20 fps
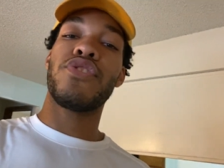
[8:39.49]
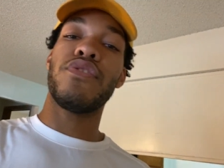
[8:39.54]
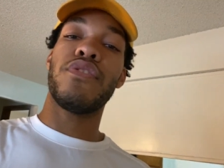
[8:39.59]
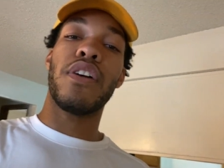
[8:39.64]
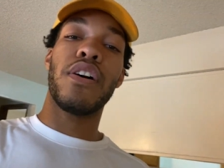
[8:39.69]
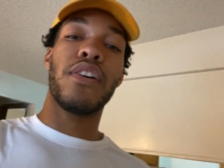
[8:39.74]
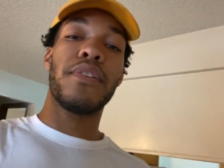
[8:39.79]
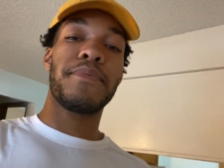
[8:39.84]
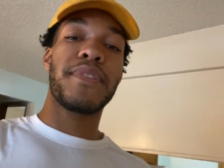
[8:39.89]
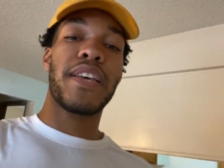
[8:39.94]
you
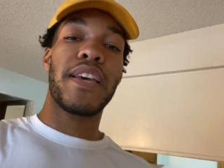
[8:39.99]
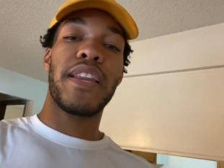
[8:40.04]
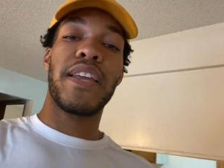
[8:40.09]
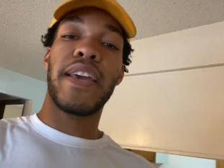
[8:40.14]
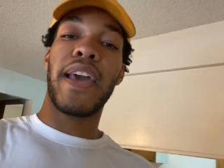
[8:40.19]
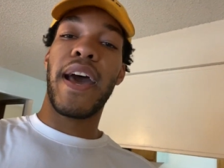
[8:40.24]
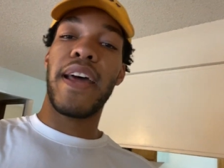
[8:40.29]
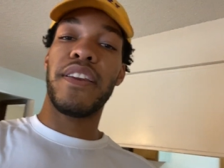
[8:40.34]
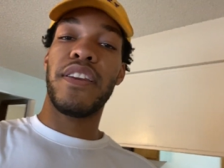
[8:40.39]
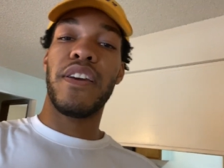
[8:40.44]
know what I'm saying? It
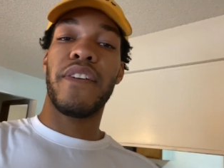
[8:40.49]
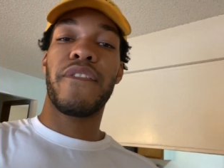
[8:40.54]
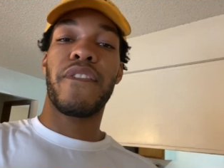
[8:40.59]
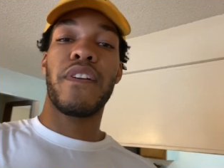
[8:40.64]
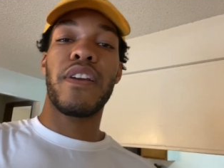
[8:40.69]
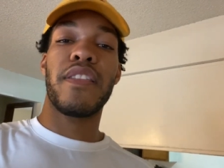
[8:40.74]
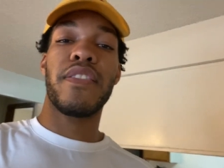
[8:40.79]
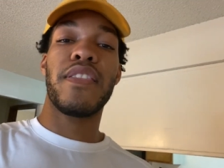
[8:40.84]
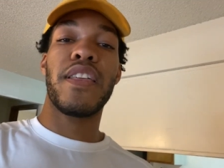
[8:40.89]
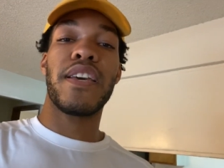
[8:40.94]
got
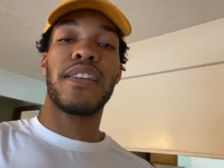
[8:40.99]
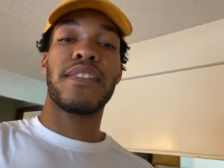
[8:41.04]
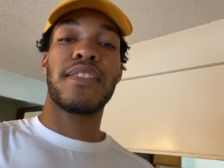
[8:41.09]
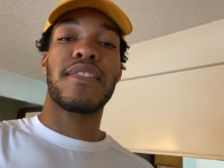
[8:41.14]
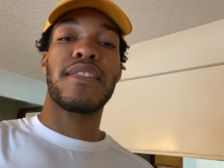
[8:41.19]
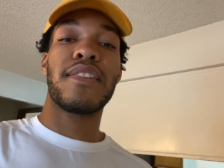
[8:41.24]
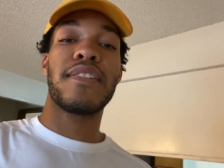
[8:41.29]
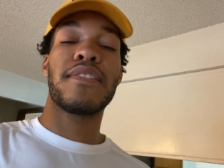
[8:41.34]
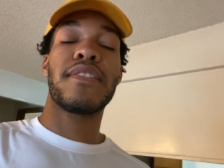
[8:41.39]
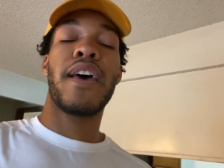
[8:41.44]
different
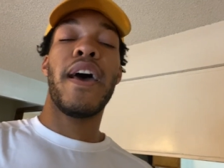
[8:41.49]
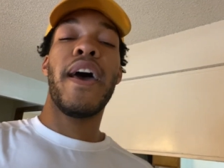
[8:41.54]
thicknesses.